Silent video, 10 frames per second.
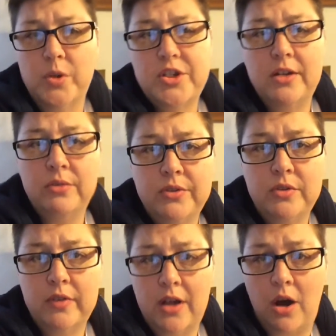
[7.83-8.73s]
which I don't
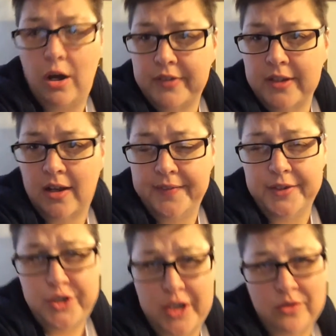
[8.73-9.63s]
do very often on
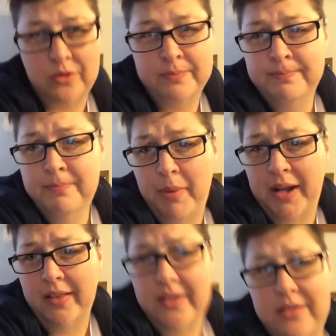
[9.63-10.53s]
this channel,
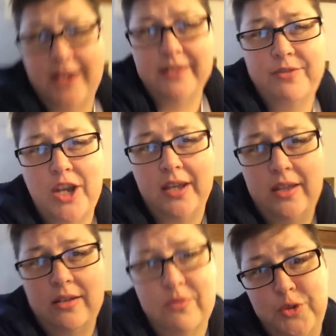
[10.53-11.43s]
but I like to kind of check in.